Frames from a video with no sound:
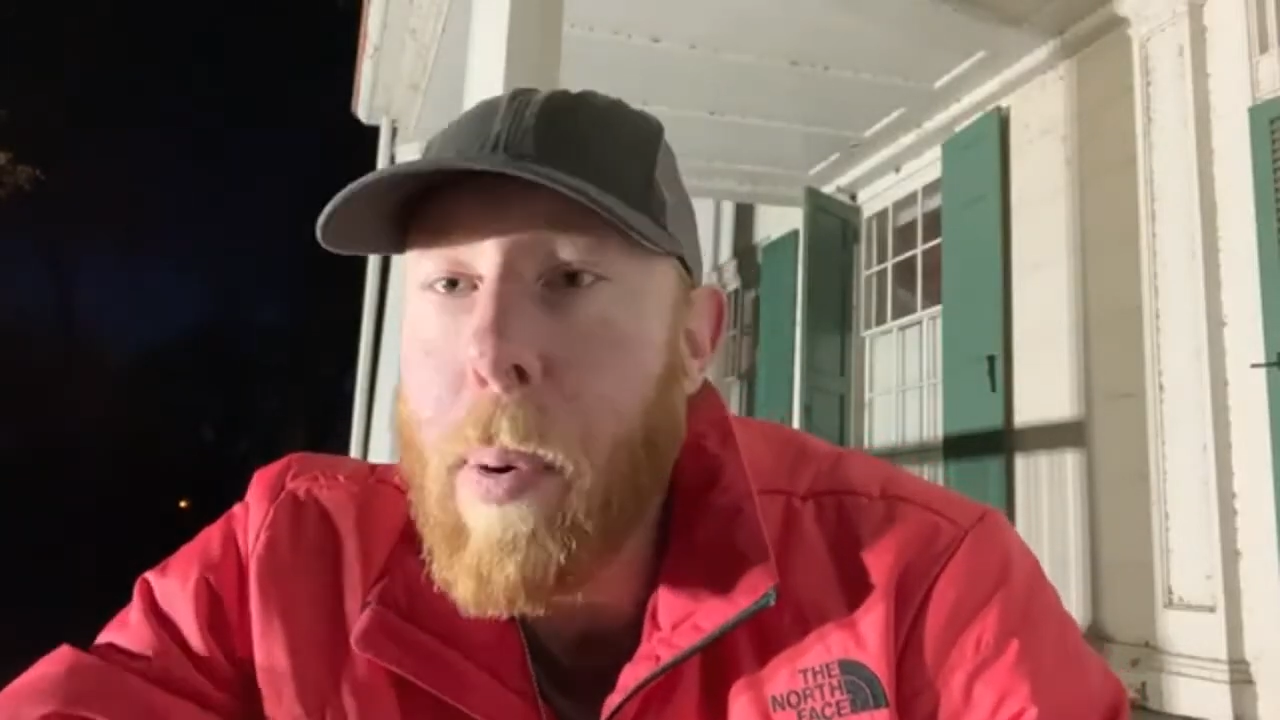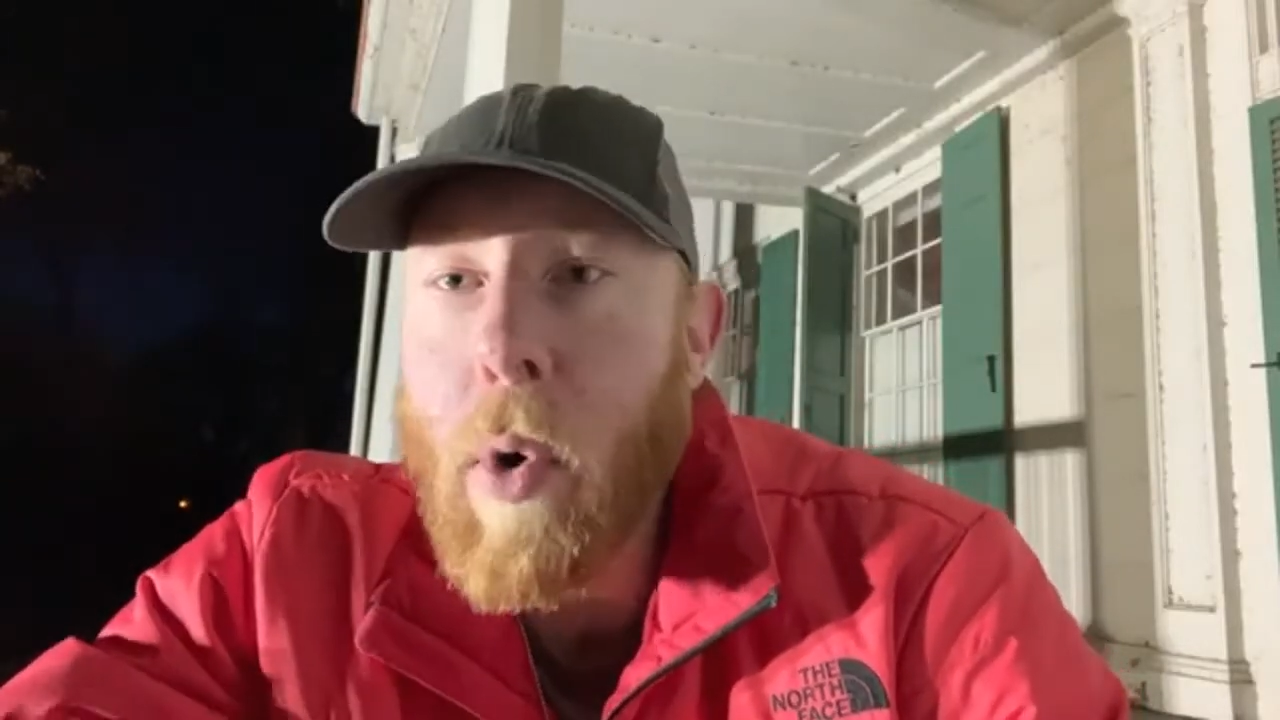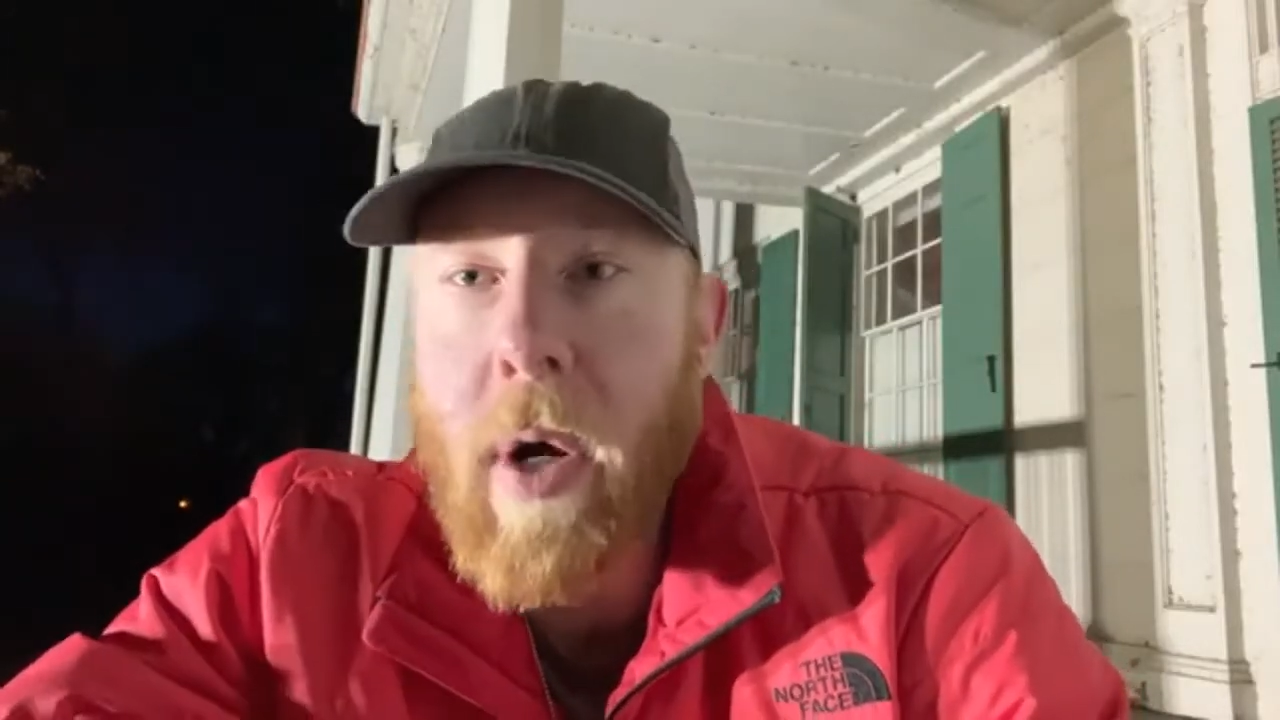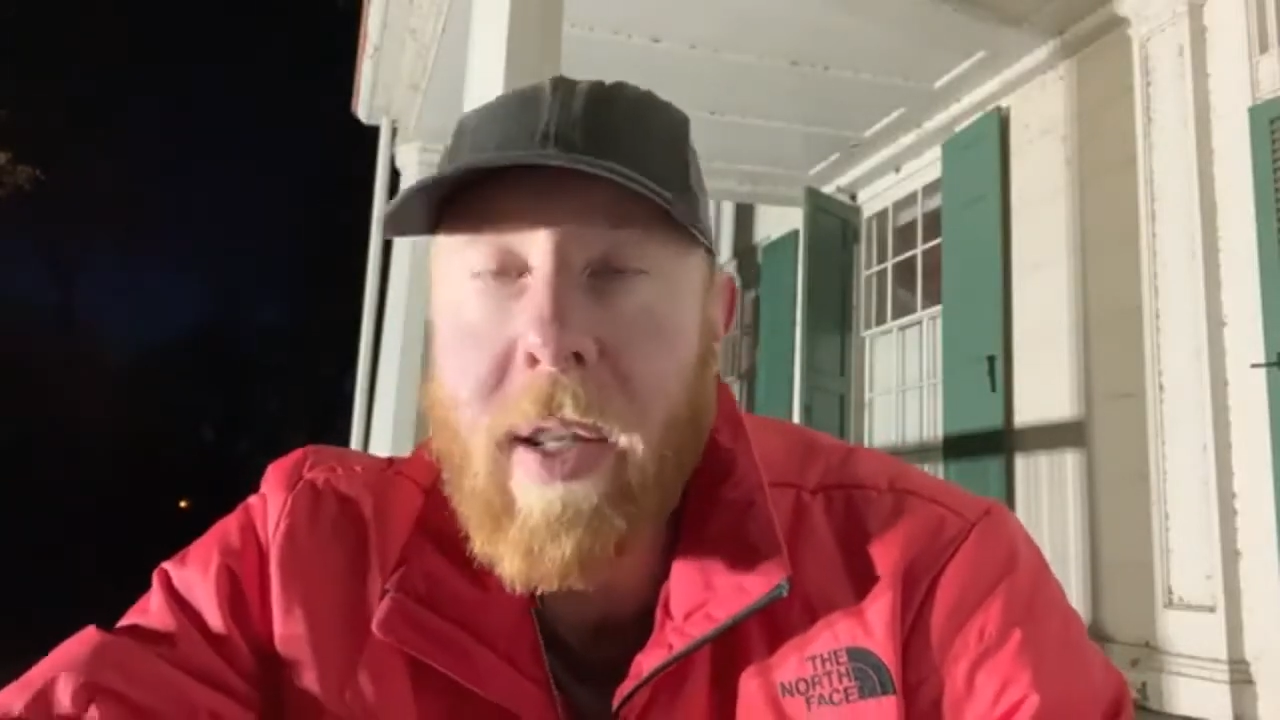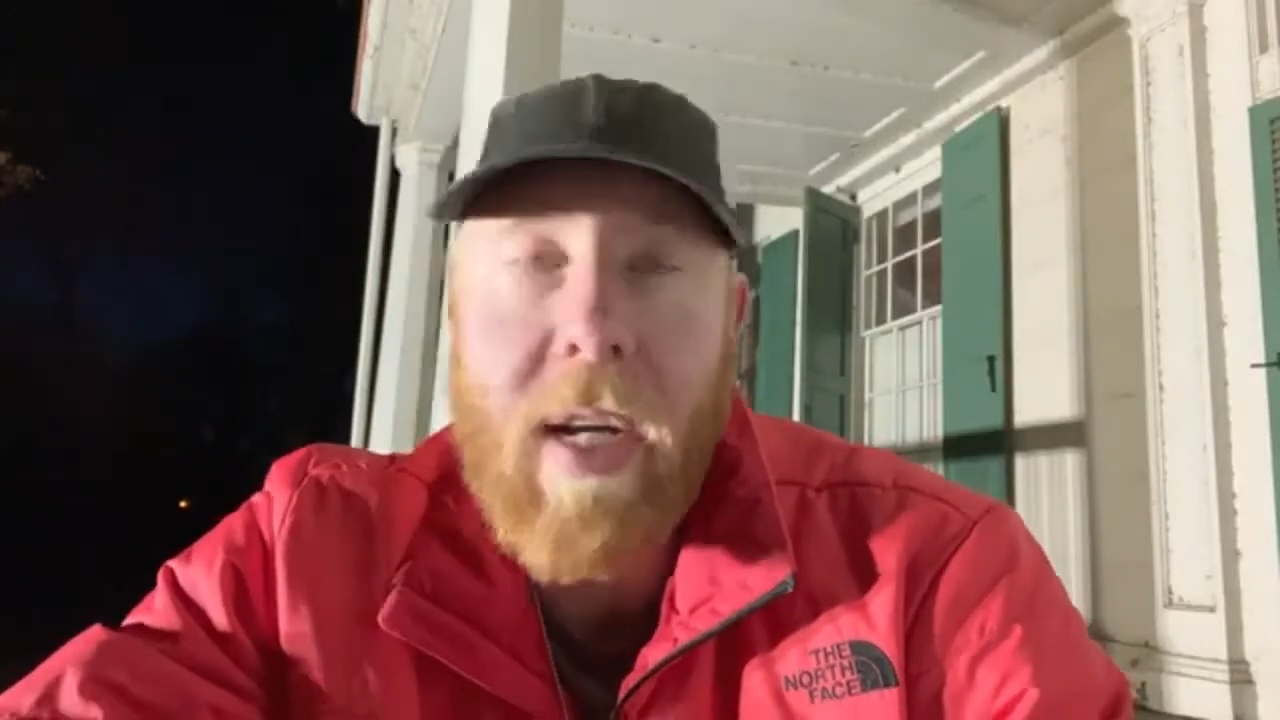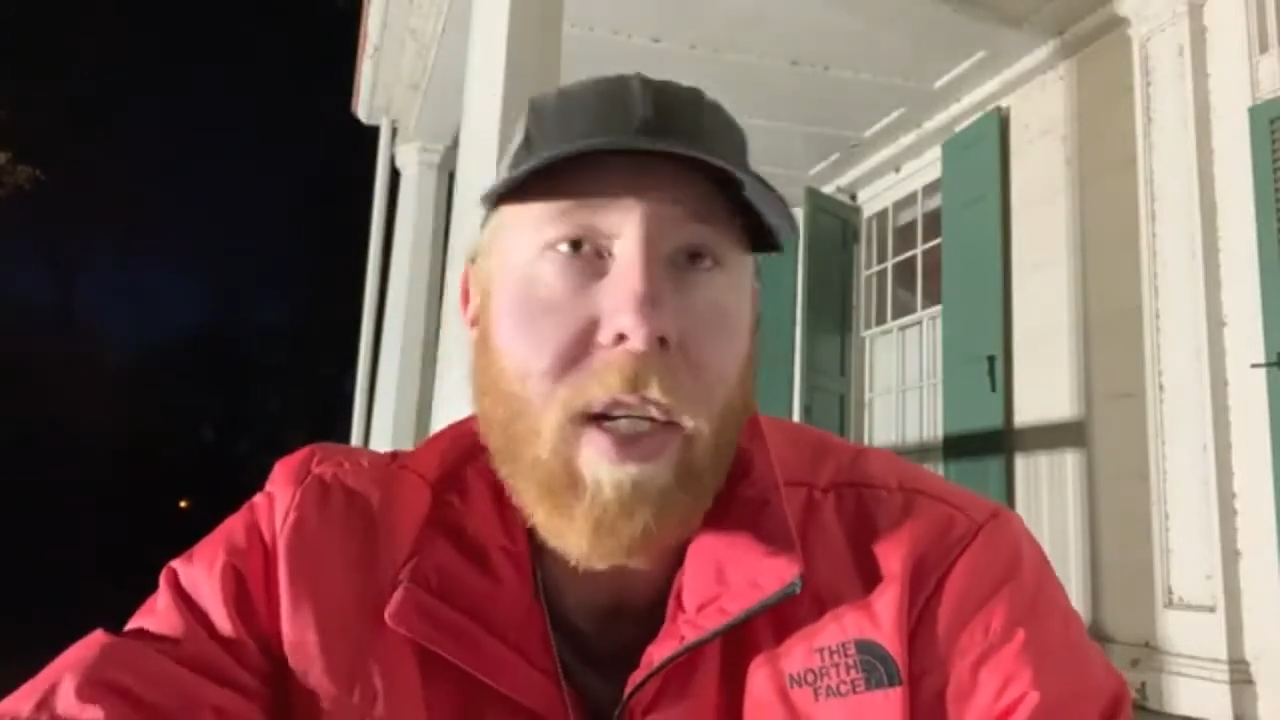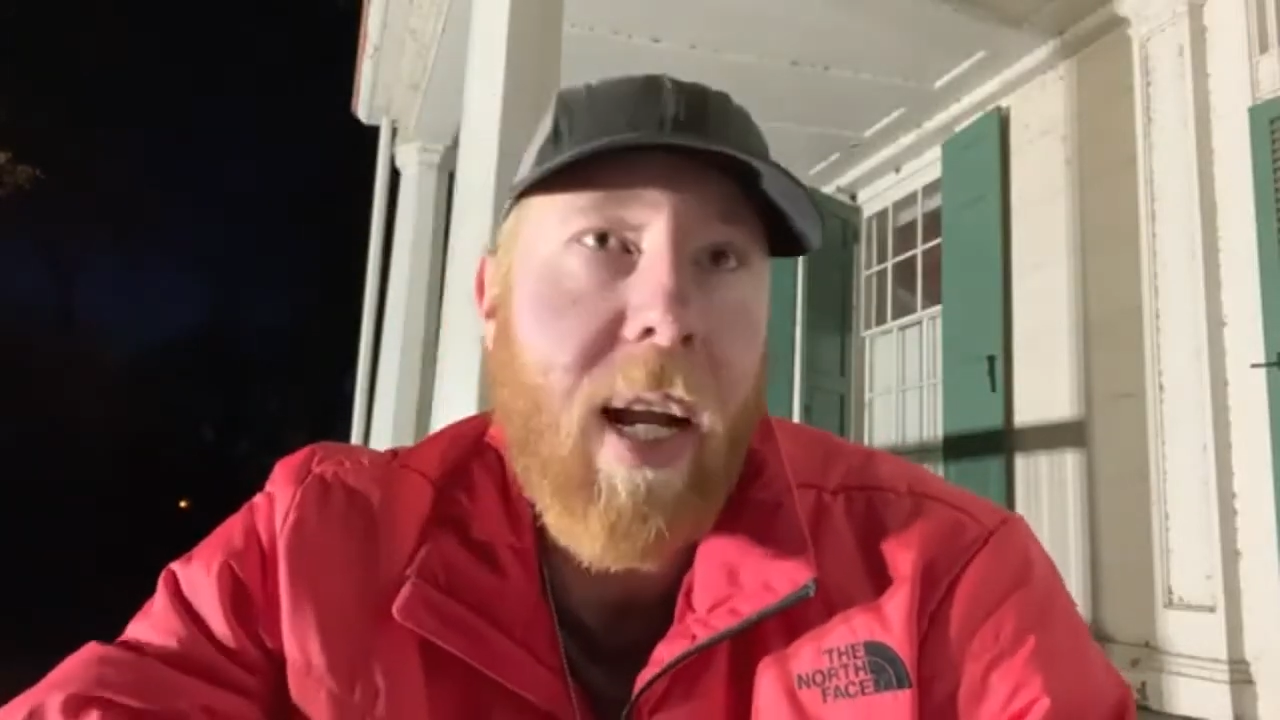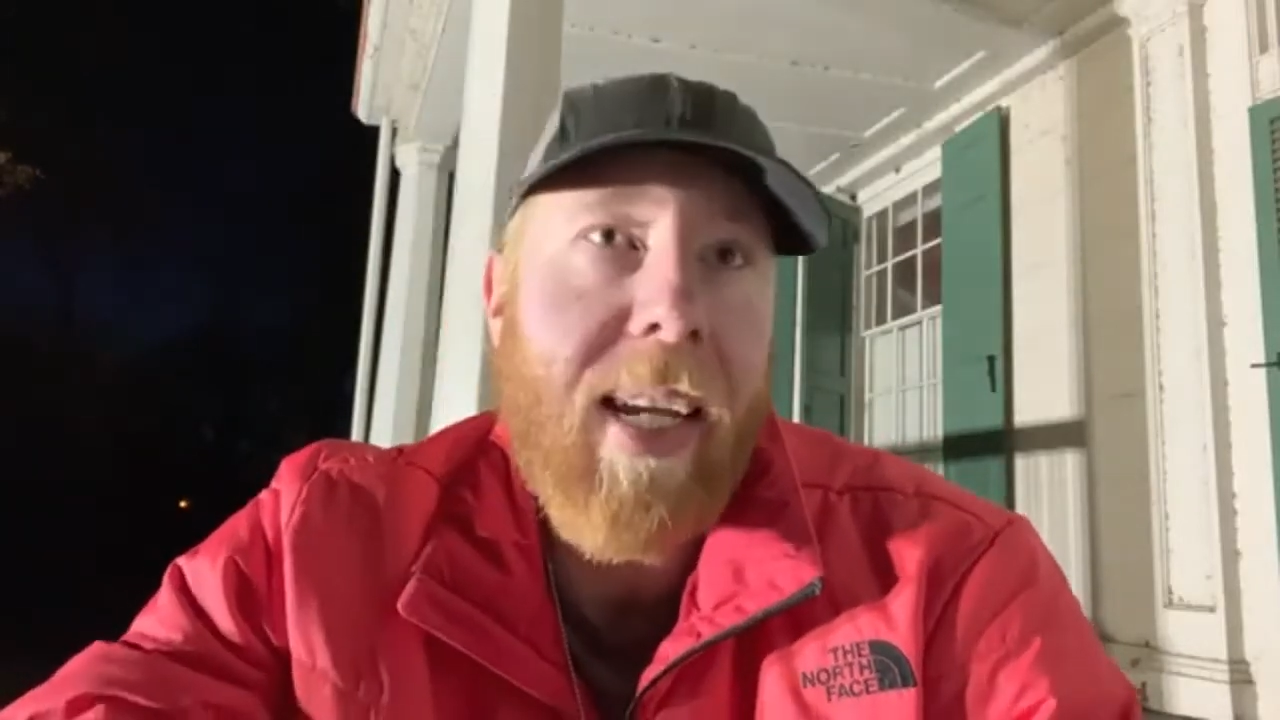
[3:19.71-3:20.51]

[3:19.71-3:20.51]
porn addiction.